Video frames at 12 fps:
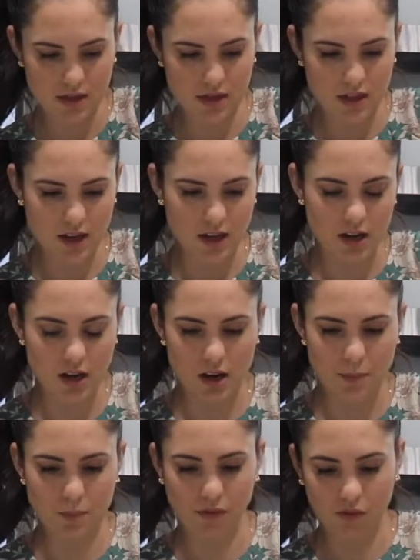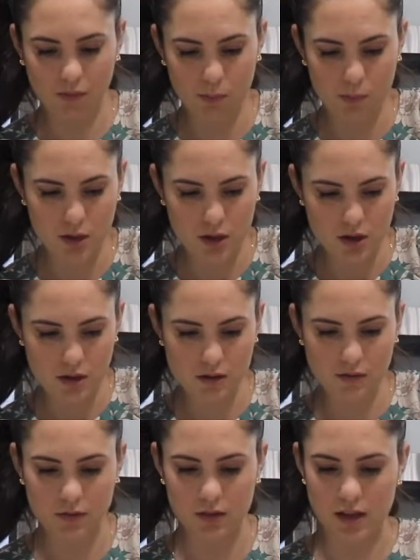thickening up
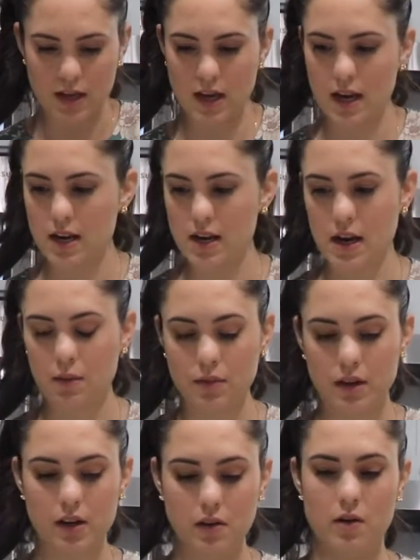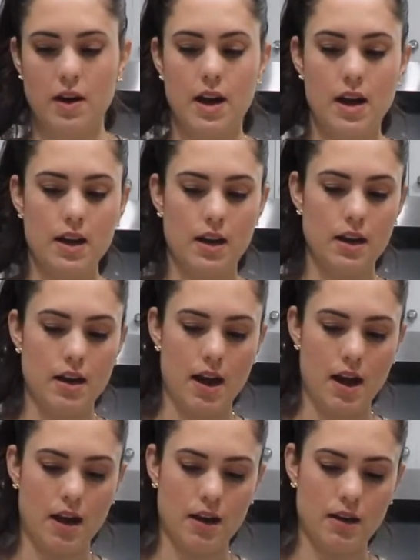beautifully, and now I'm gonna go ahead and
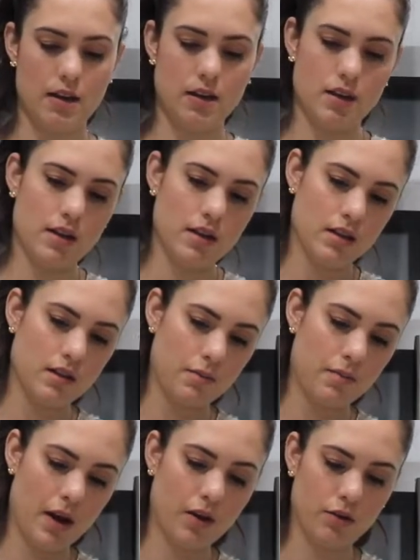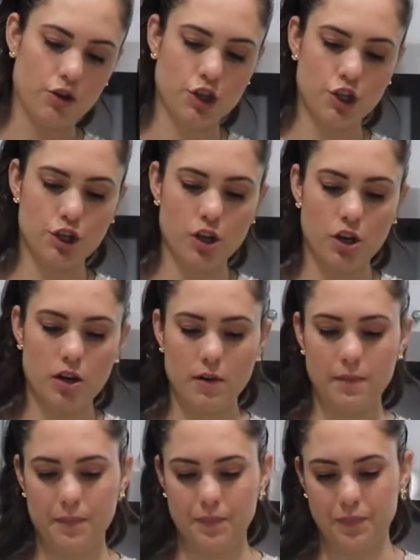add the powdered sugar.